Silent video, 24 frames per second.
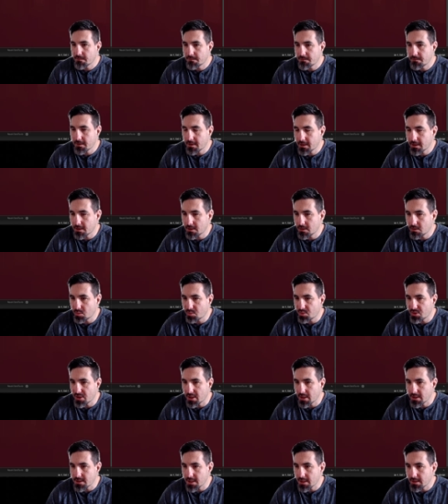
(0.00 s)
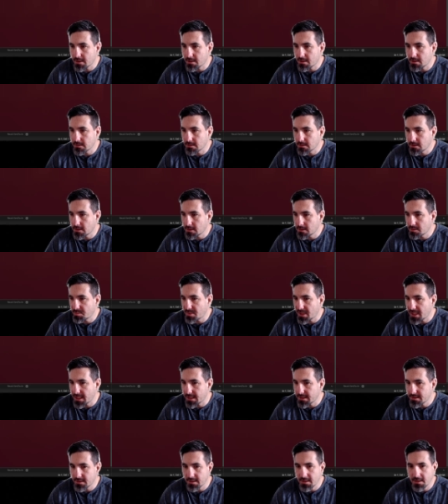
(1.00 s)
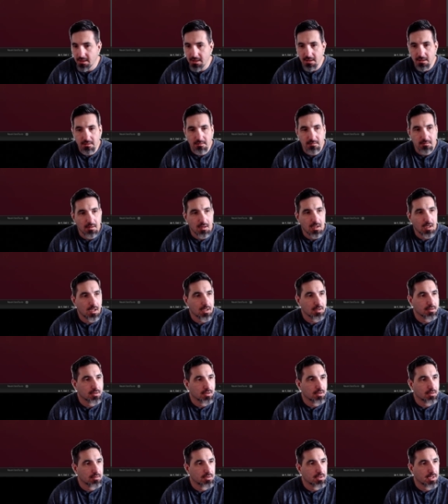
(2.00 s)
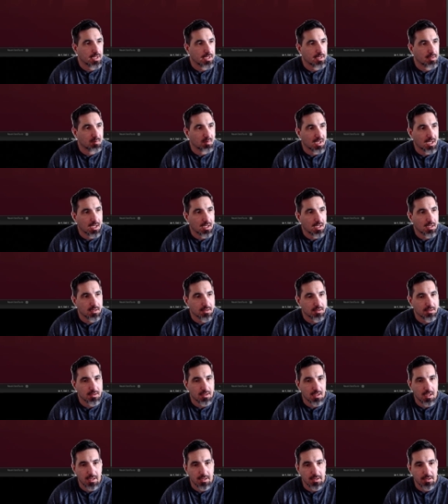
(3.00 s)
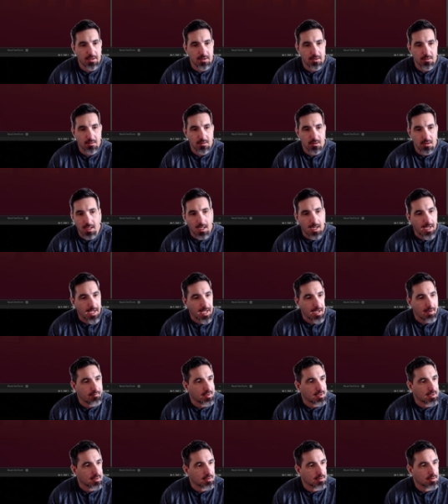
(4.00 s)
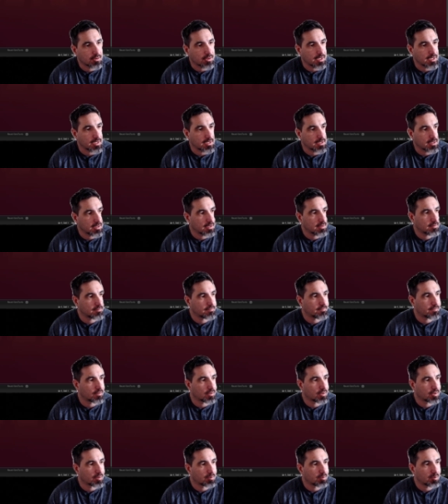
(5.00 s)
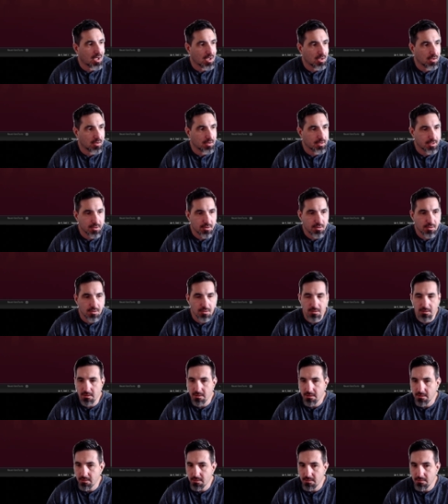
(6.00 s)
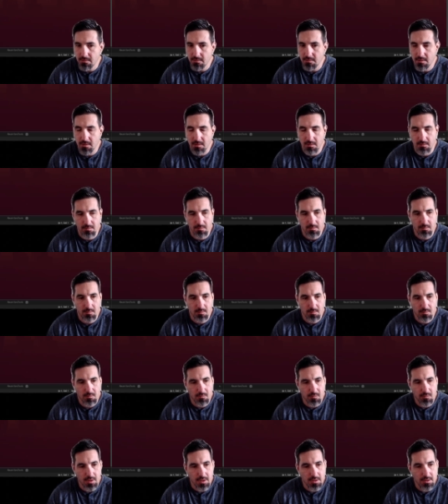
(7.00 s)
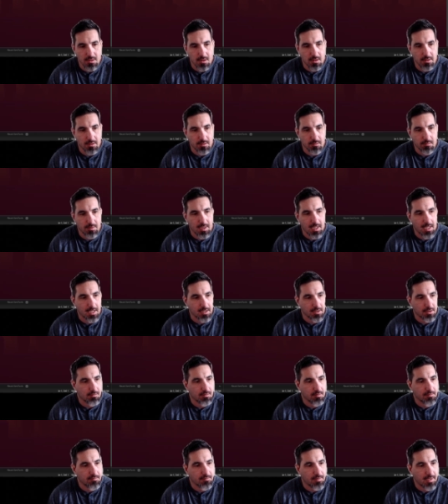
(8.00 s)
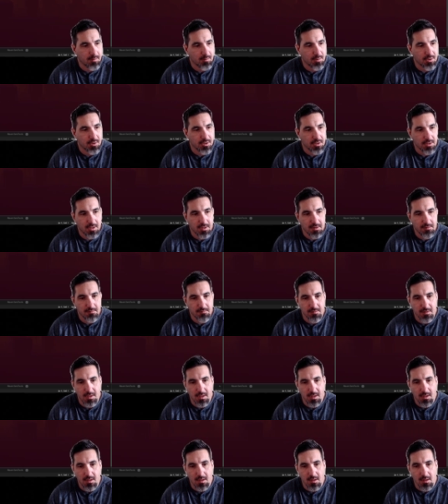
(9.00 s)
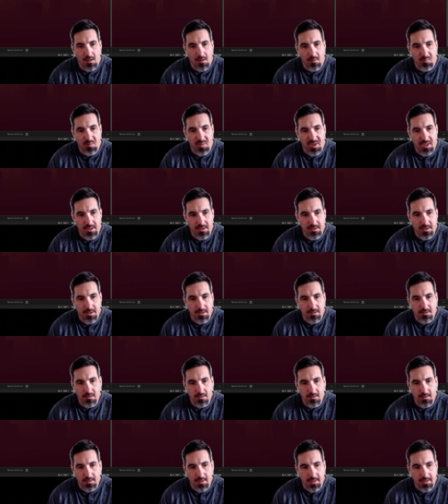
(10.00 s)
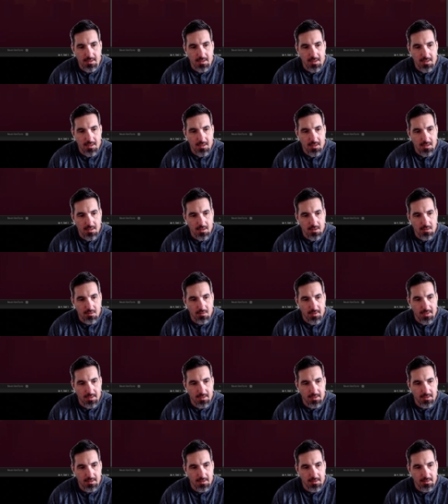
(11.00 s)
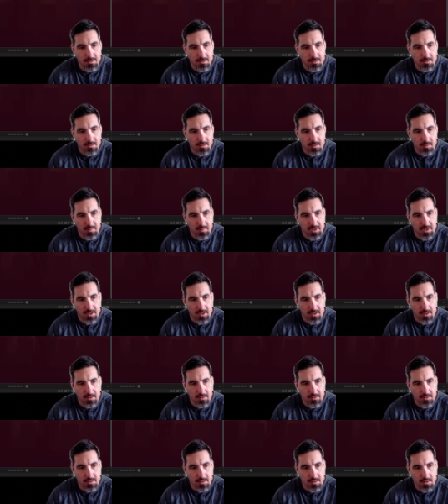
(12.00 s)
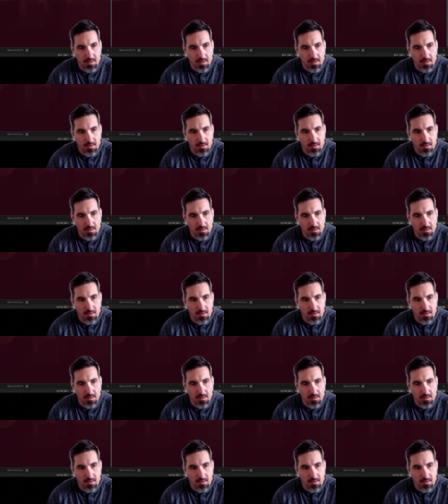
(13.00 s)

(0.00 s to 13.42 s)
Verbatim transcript: a very cool project called Lullaby City on Code Sandbox dot i o. I have it credited for Paul Henschel, who runs all the React three Fiber stuff, but it does look like he credited it to somebody else, and then